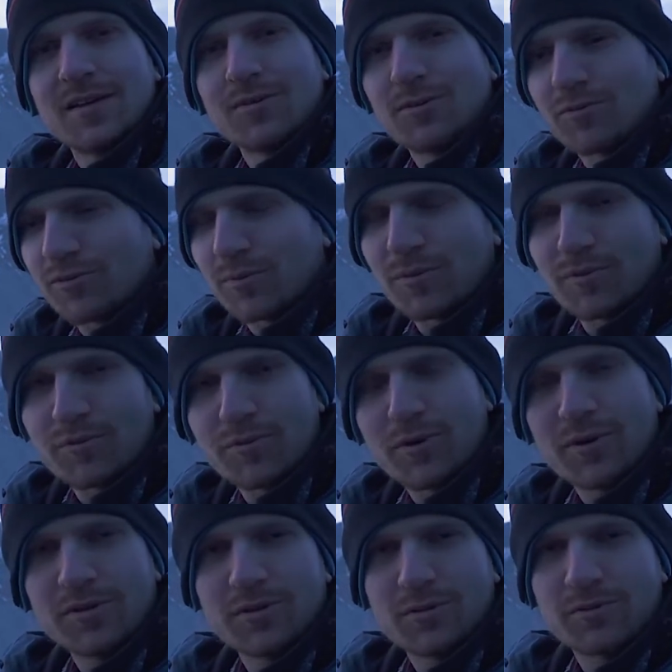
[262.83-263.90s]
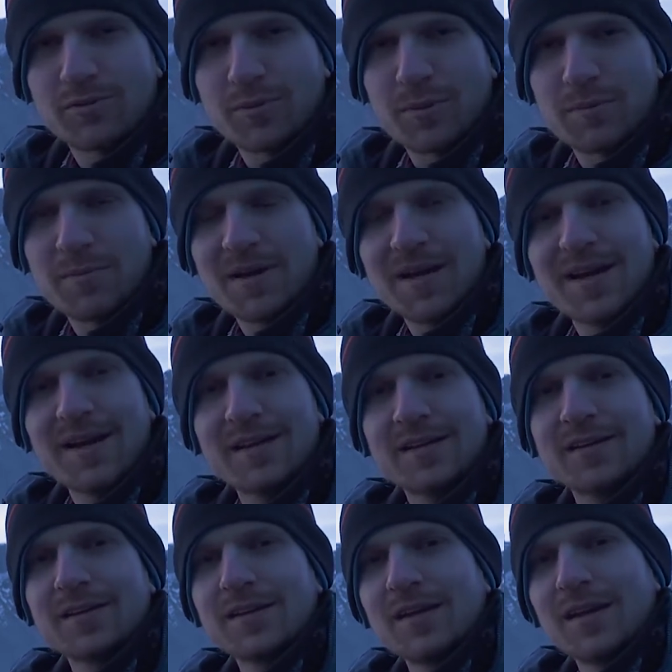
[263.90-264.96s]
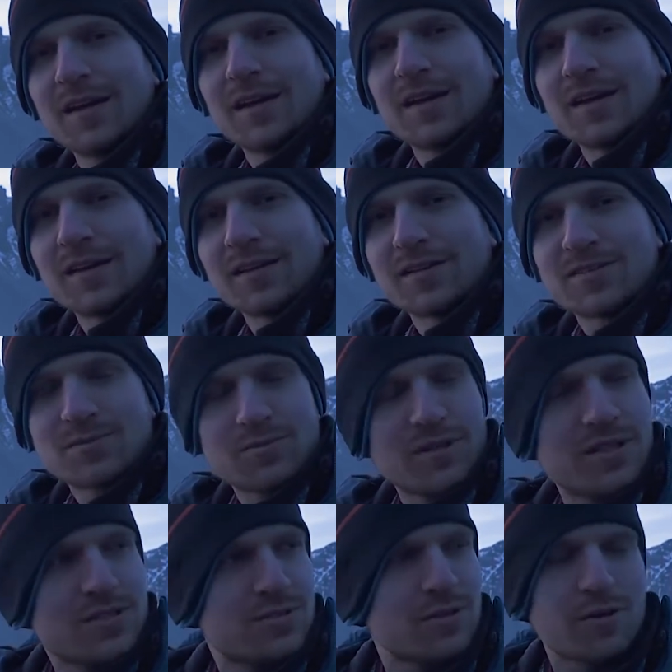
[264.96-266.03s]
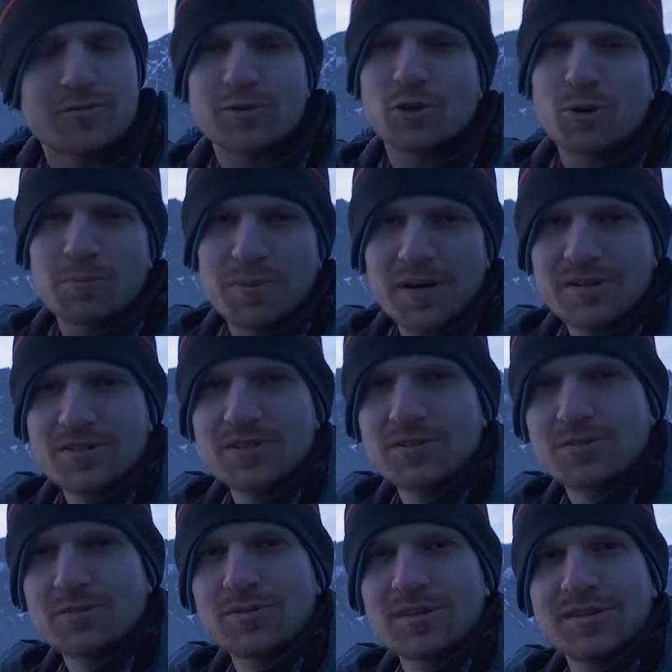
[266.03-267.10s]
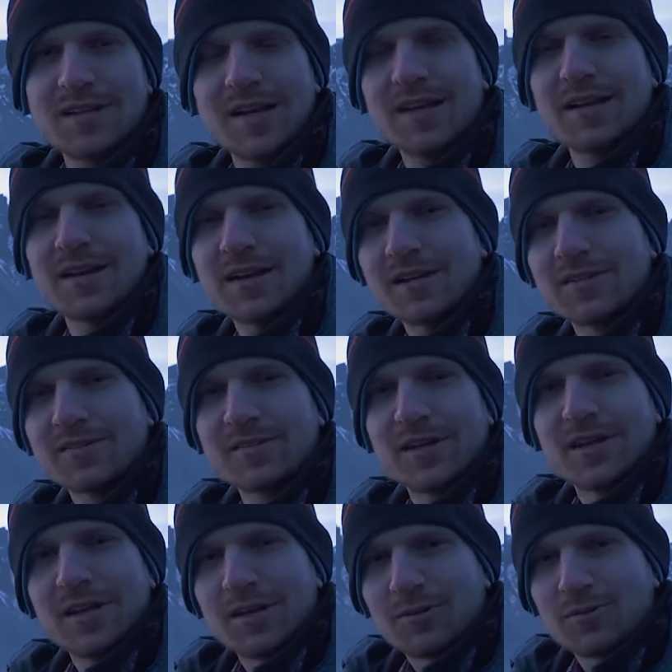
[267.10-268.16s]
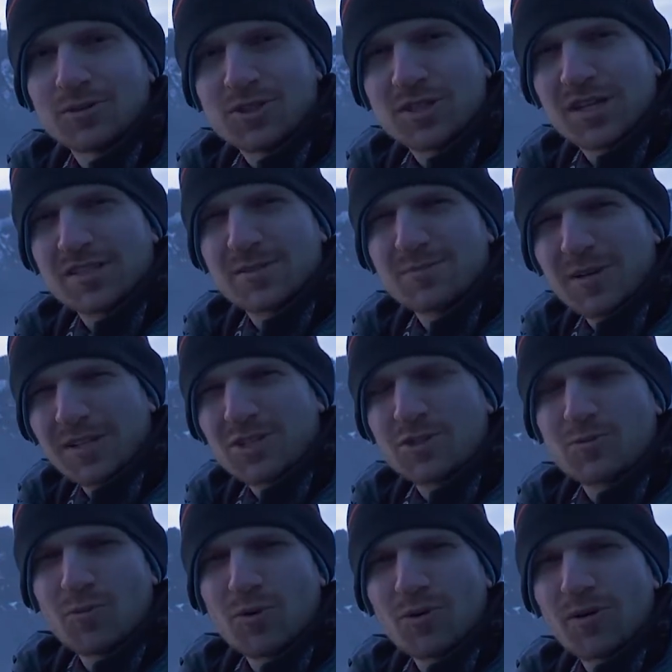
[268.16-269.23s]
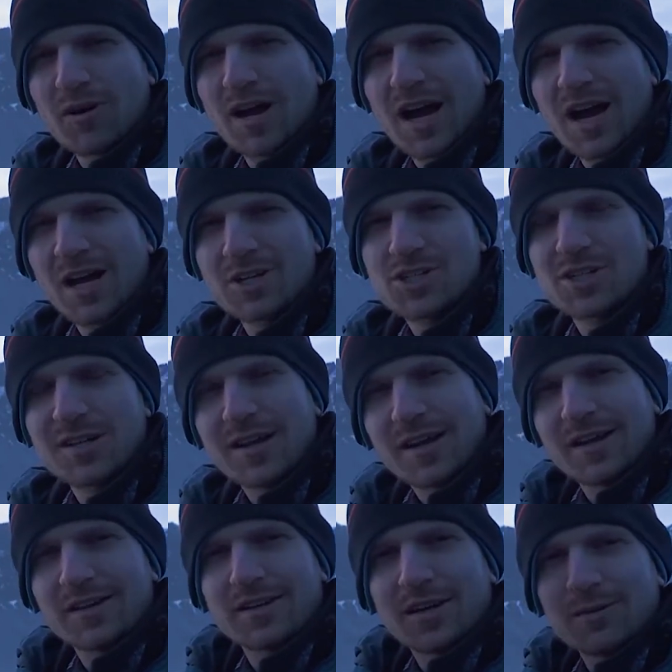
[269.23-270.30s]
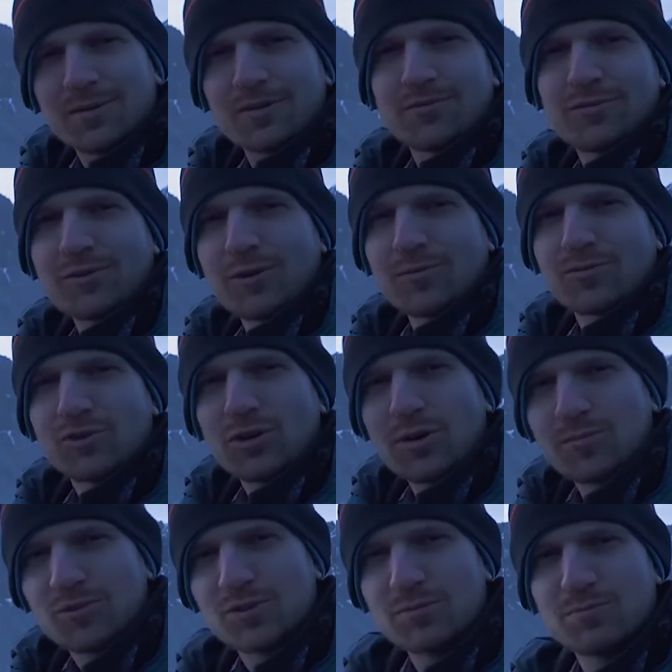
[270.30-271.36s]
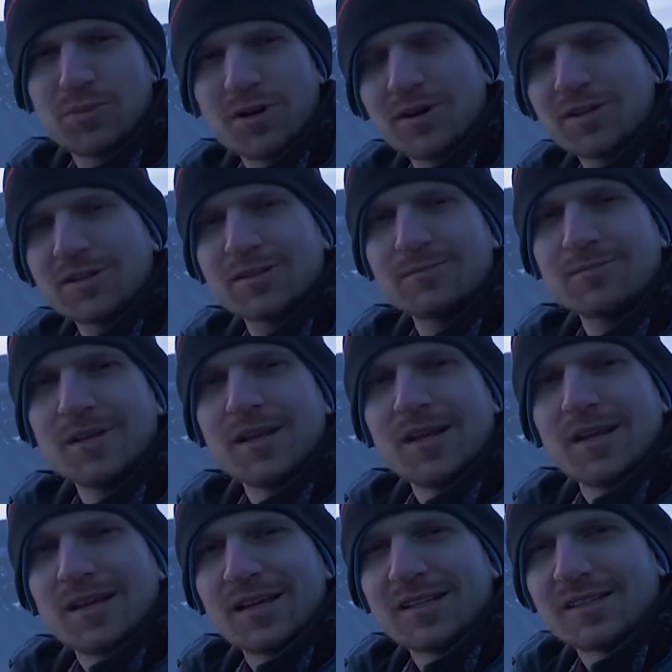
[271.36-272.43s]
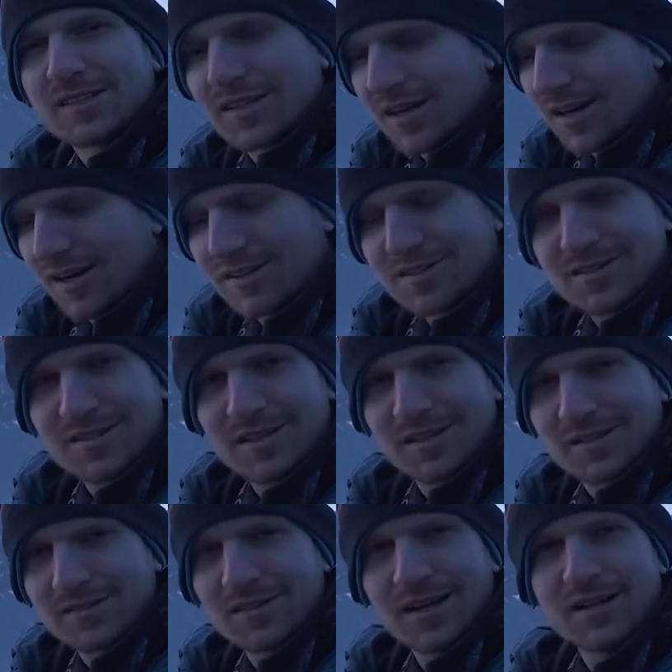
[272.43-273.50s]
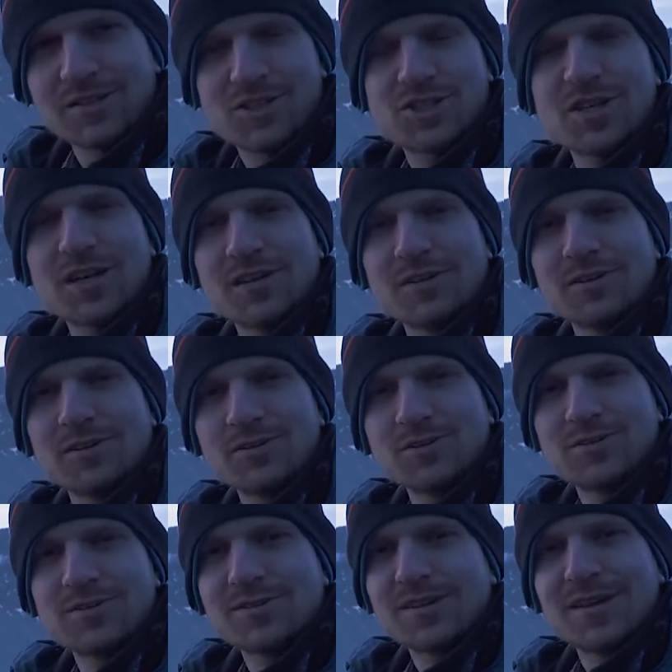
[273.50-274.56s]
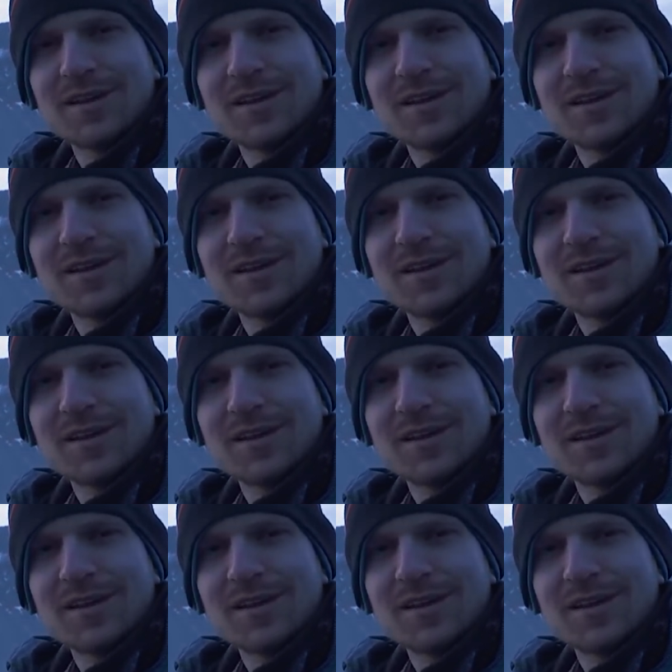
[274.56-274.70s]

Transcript: or from the front or from the back, and it's really soft in comparison to the daylight, which has much more harsh light coming from top to bottom, and it casts like dull shadows